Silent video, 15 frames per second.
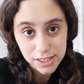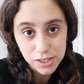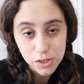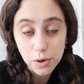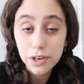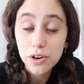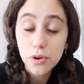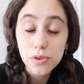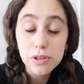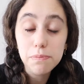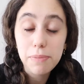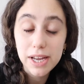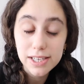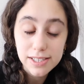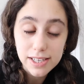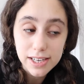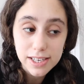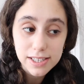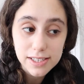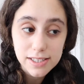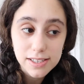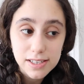So I know the
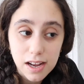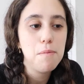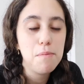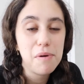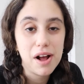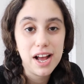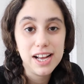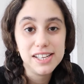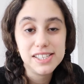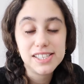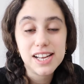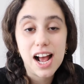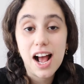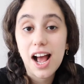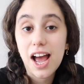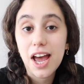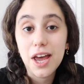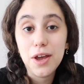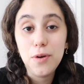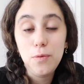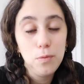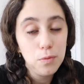basics, but
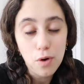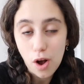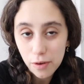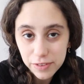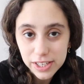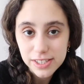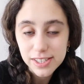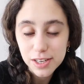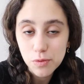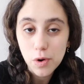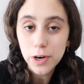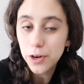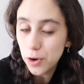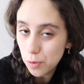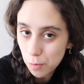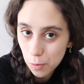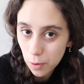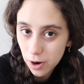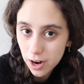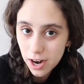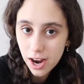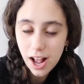I obviously want to know
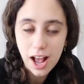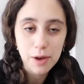more.